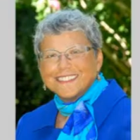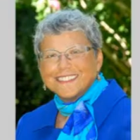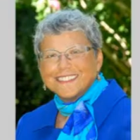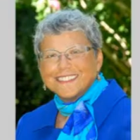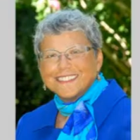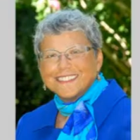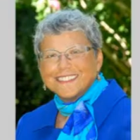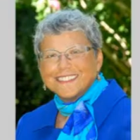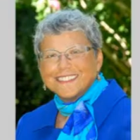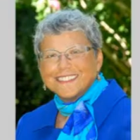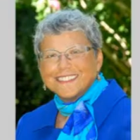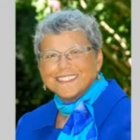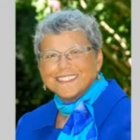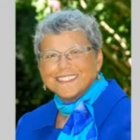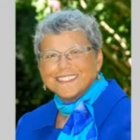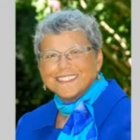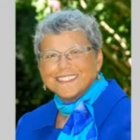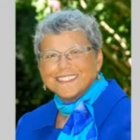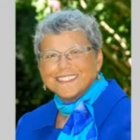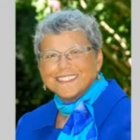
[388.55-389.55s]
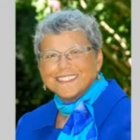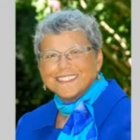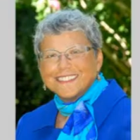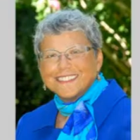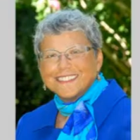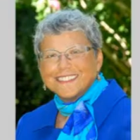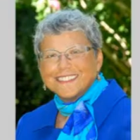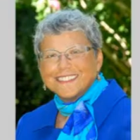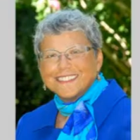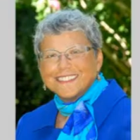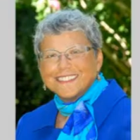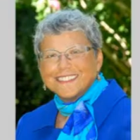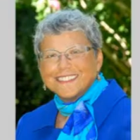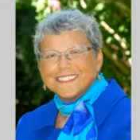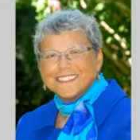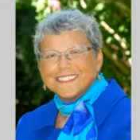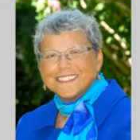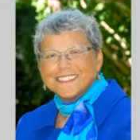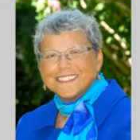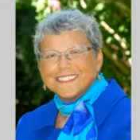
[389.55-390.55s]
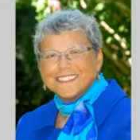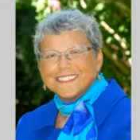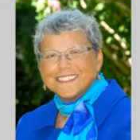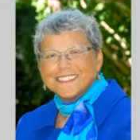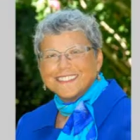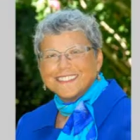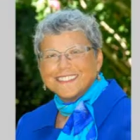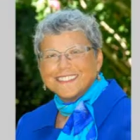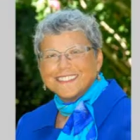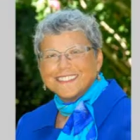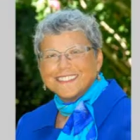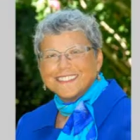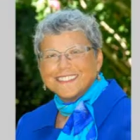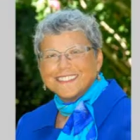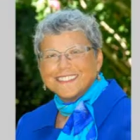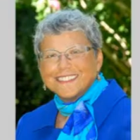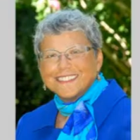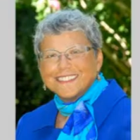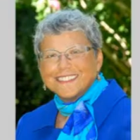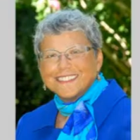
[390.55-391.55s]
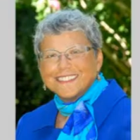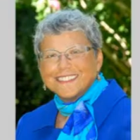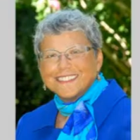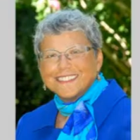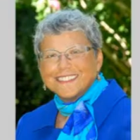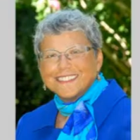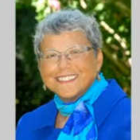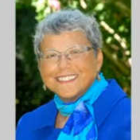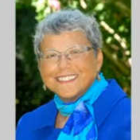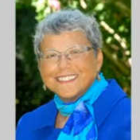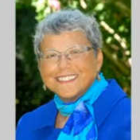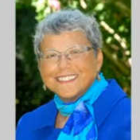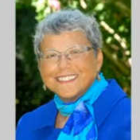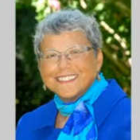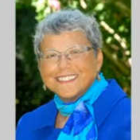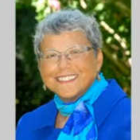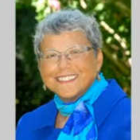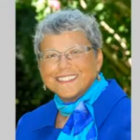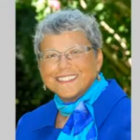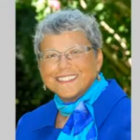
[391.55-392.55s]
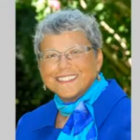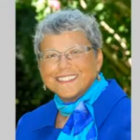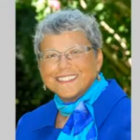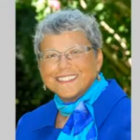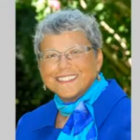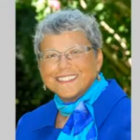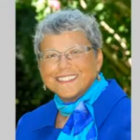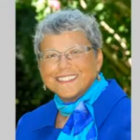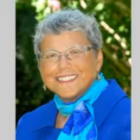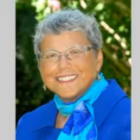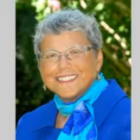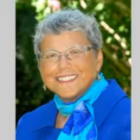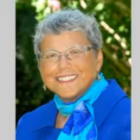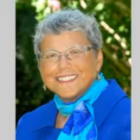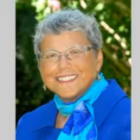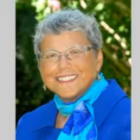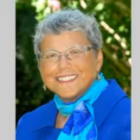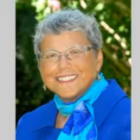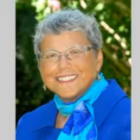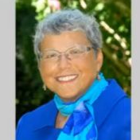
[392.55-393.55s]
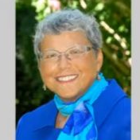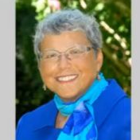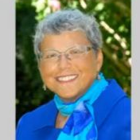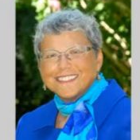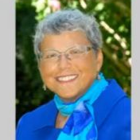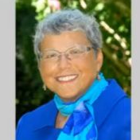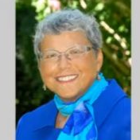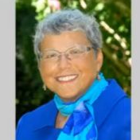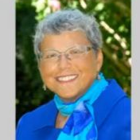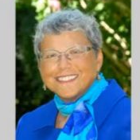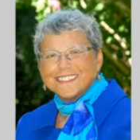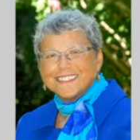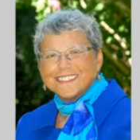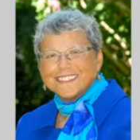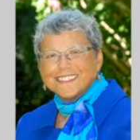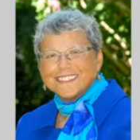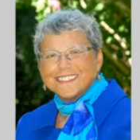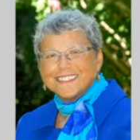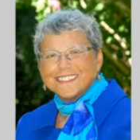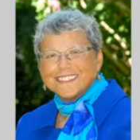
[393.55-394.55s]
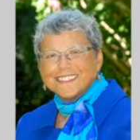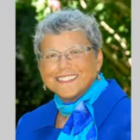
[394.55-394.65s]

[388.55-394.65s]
The face doesn't move, so there is nothing to read.